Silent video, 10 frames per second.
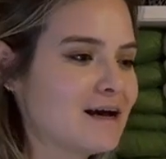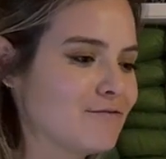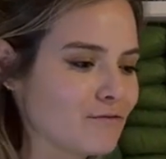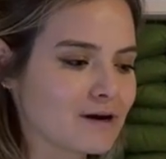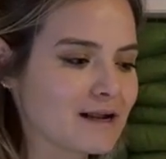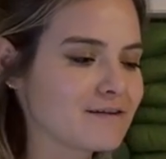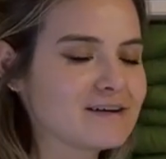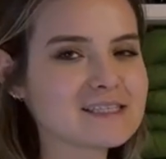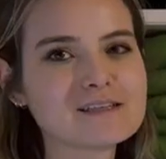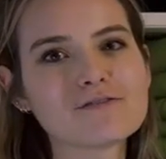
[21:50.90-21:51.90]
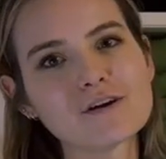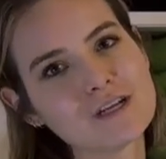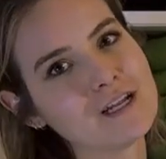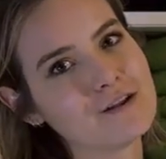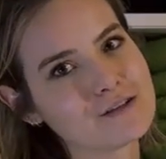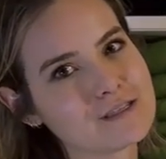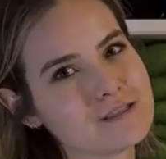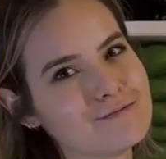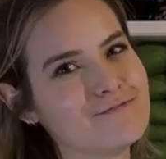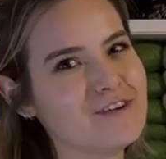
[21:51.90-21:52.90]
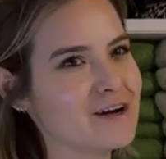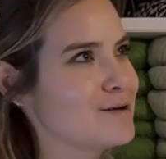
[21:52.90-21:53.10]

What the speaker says: were like facing the front, it looked very